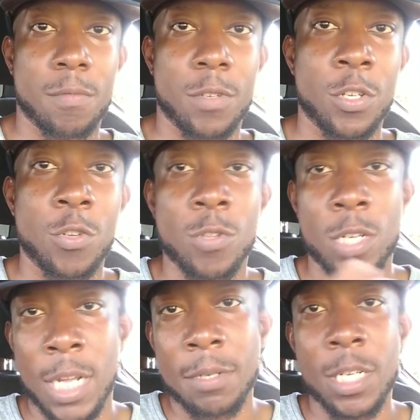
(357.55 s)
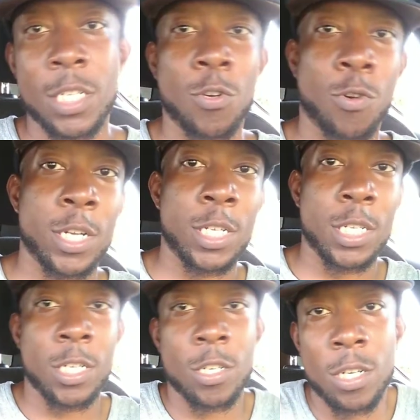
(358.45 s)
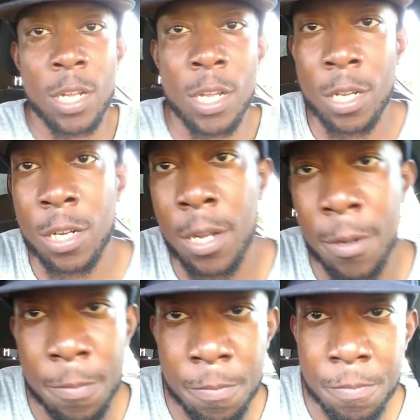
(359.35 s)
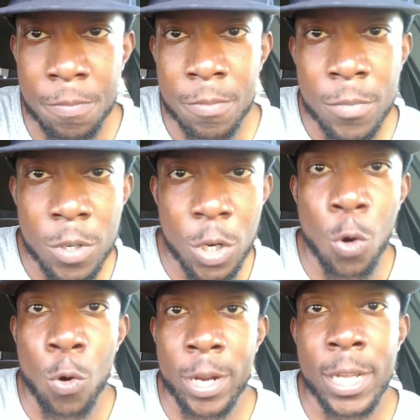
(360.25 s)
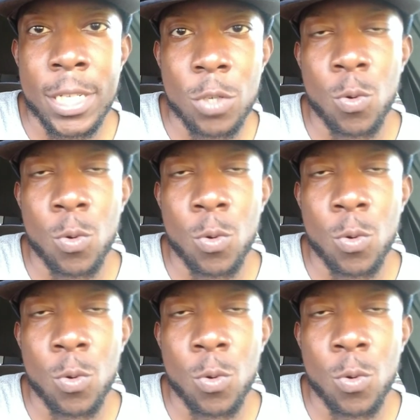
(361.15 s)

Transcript: you do the name test, no oriented, uh, um, no oriented